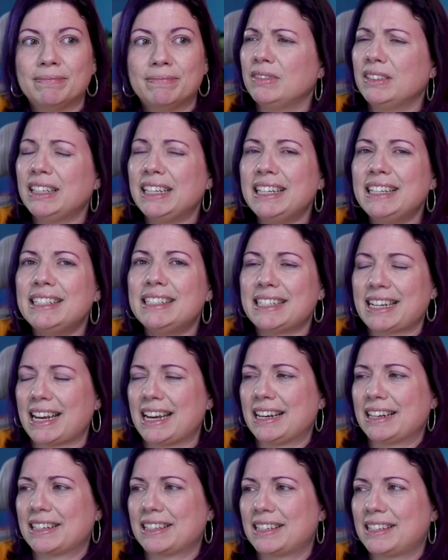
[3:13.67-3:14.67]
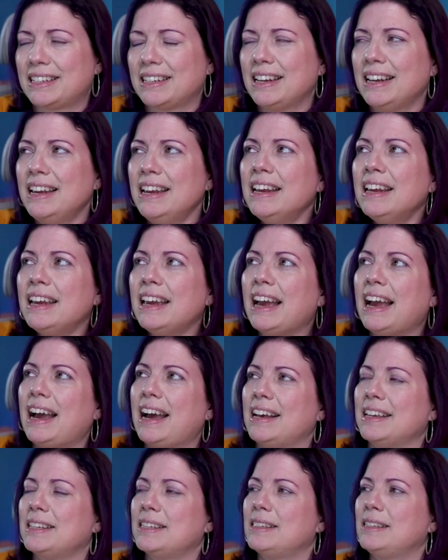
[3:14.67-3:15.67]
Link text
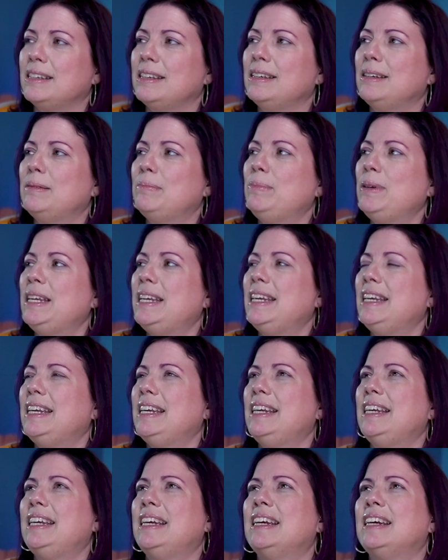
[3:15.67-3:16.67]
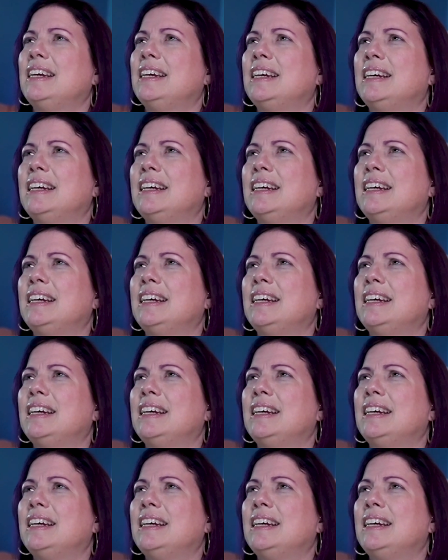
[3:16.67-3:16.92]
has to be